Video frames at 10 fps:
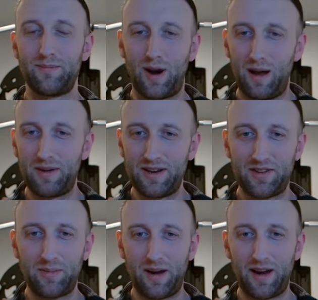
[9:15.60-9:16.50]
Probably
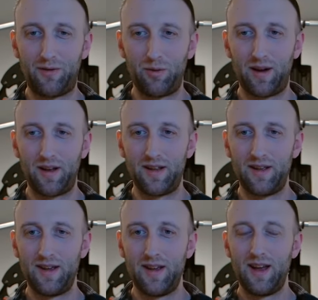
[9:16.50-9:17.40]
just about everyone.
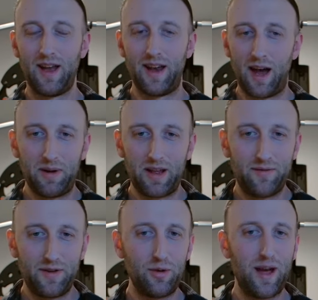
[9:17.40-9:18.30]
And how many
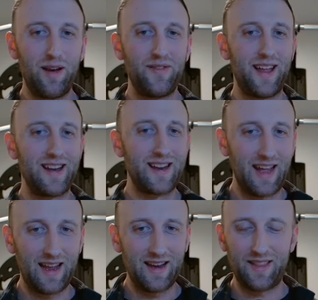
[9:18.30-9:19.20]
of you have then
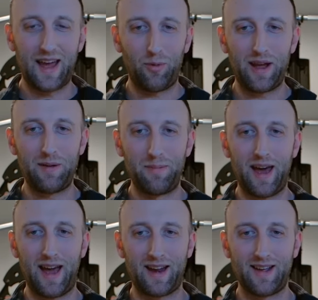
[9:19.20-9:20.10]
gained that weight
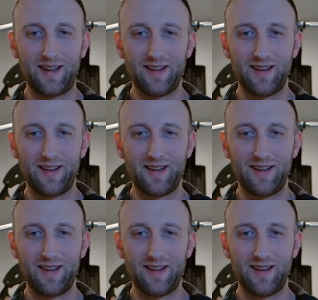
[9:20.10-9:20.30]
back?